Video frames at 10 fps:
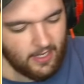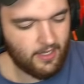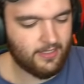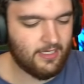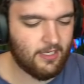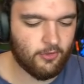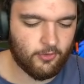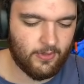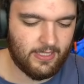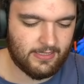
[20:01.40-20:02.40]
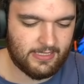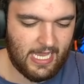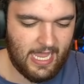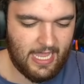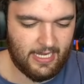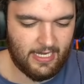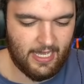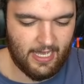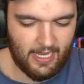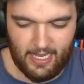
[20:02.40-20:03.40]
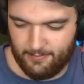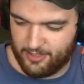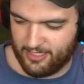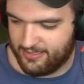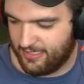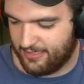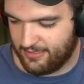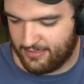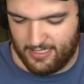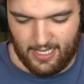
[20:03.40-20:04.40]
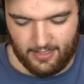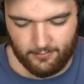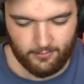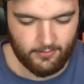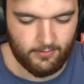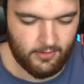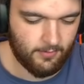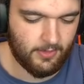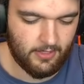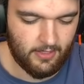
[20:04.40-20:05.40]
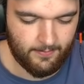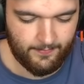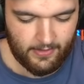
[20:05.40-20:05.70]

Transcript: on Nidoqueens, and uh, I'm just gonna set this. Eh, we'll, we'll open it up.